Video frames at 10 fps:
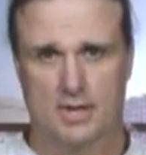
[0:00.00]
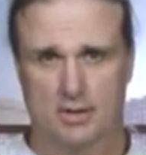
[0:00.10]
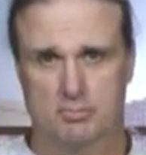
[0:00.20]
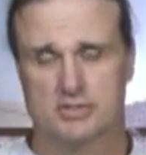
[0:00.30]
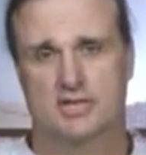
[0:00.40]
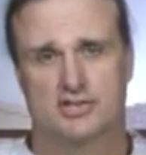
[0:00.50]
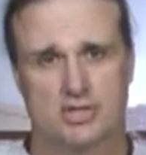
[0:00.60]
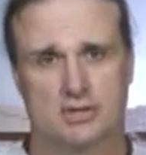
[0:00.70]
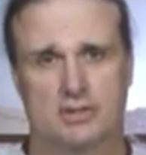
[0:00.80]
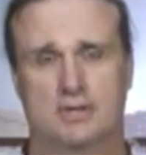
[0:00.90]

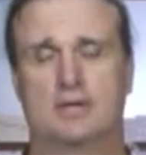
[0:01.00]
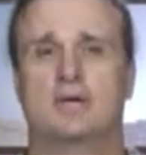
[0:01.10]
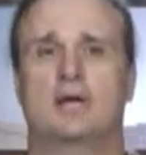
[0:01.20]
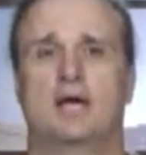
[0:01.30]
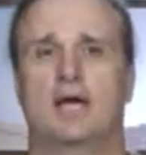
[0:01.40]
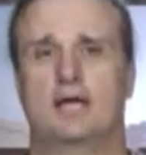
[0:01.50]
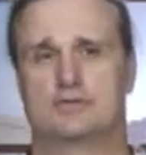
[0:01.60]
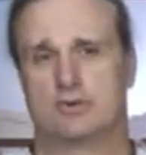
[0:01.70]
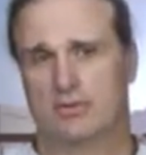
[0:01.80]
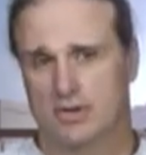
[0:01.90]
position, and
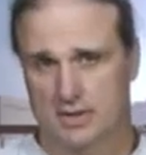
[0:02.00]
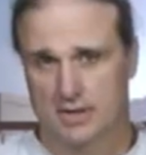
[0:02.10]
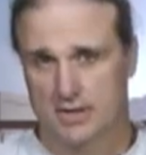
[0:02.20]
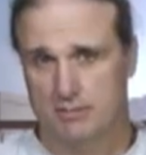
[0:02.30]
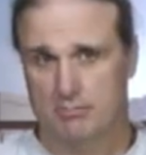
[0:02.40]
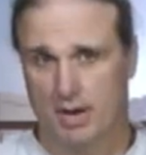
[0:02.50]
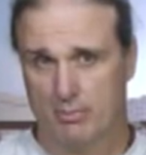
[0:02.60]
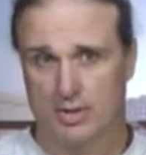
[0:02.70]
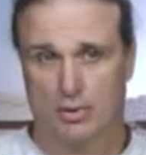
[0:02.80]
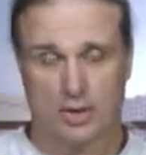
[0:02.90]
so they're going to keep
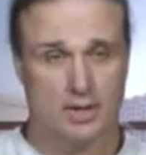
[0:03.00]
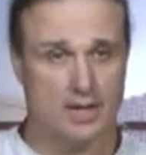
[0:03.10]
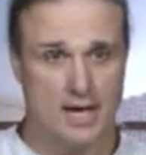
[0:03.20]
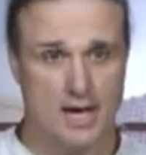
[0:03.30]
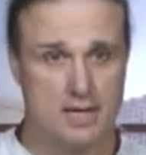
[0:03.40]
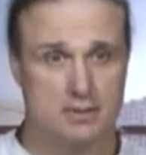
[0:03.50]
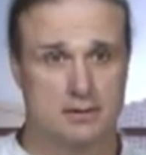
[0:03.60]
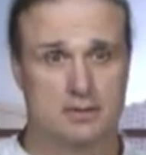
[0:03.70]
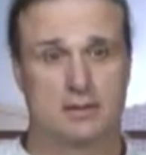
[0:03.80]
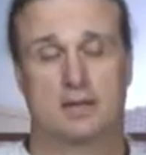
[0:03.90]
pumping oil on,
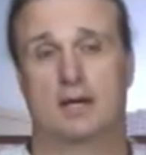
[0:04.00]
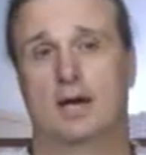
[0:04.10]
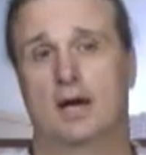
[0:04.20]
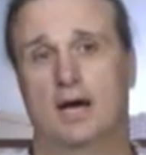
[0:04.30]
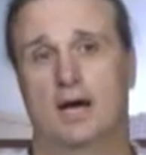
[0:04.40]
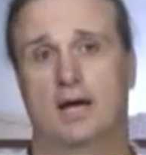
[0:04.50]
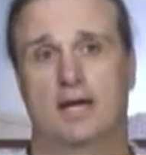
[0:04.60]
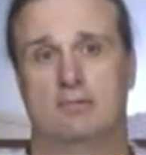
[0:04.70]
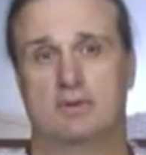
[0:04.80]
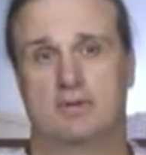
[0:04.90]

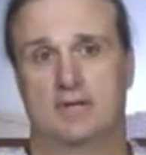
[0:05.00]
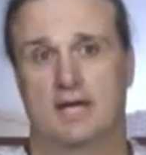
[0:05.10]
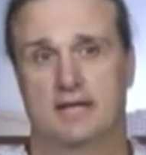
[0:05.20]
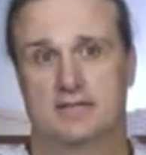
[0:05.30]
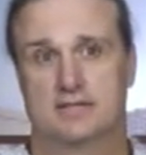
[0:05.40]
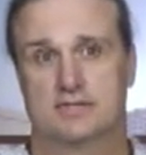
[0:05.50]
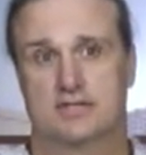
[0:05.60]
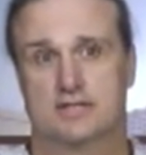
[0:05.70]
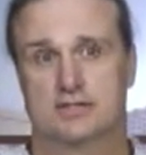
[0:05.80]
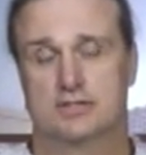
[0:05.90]
and as
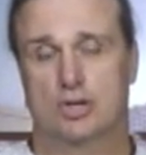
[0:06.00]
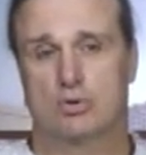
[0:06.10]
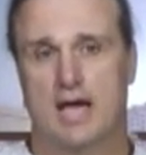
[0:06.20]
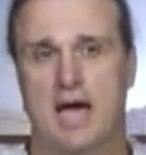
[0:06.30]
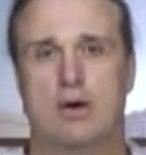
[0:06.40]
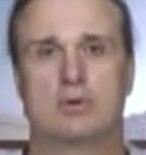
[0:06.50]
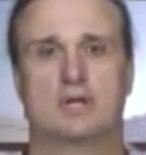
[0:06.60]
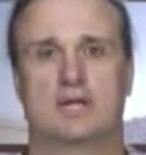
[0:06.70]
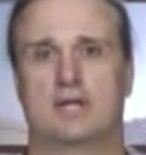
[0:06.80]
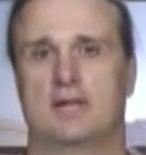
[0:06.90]
things slow down,
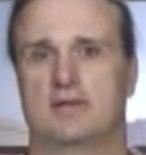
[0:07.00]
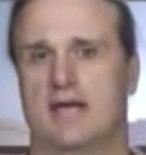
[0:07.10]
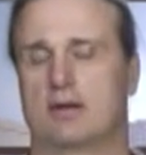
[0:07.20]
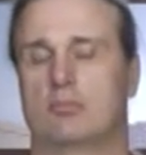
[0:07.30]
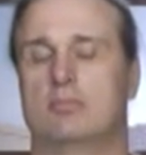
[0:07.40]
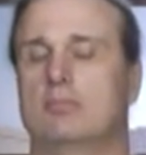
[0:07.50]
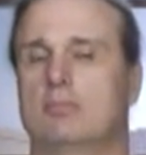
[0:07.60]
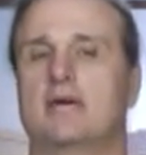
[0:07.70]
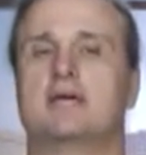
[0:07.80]
that'll make